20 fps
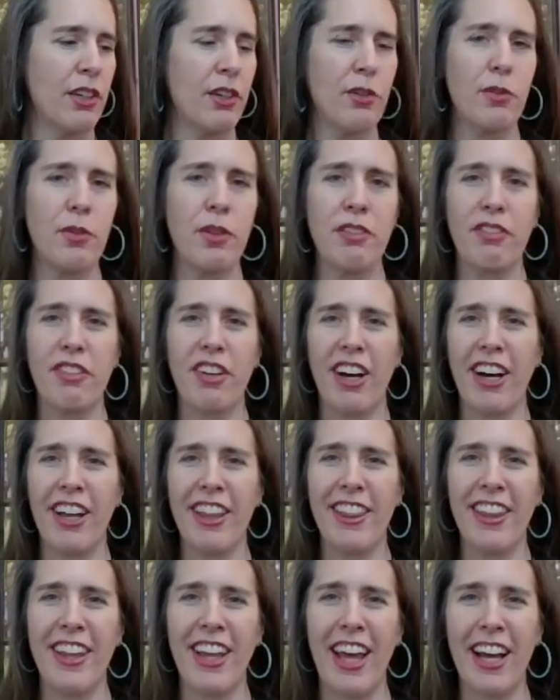We've
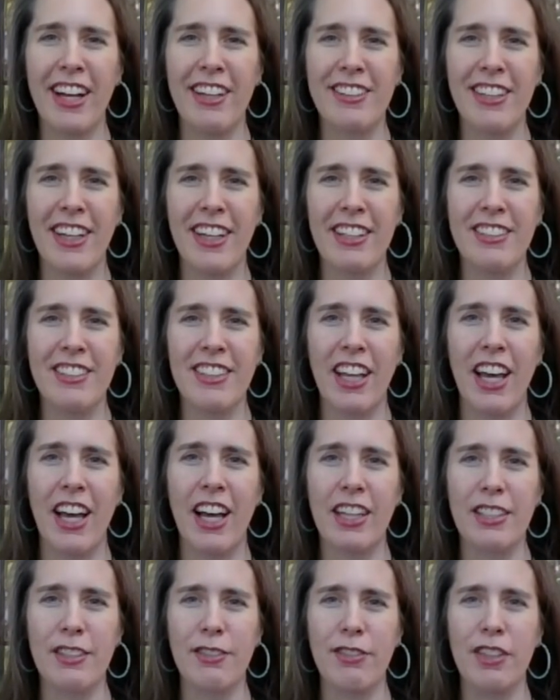got the excise
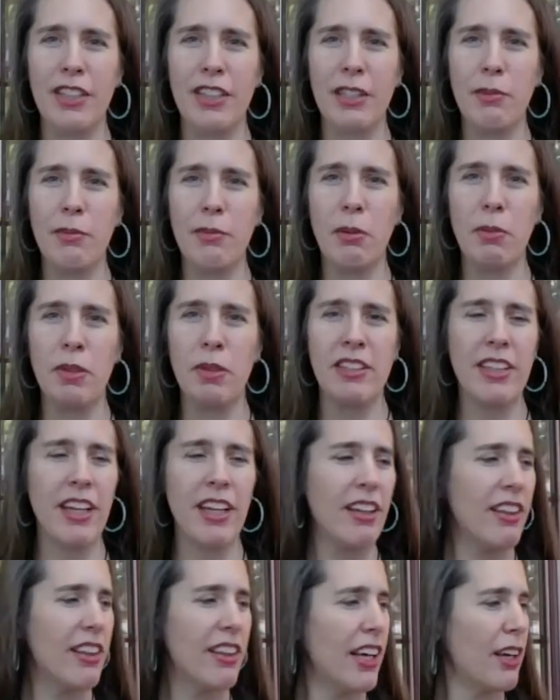tax fee, maybe
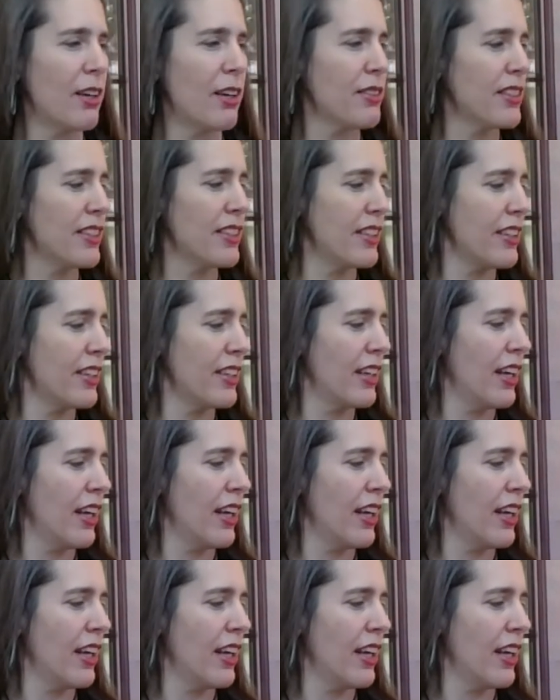$10,000,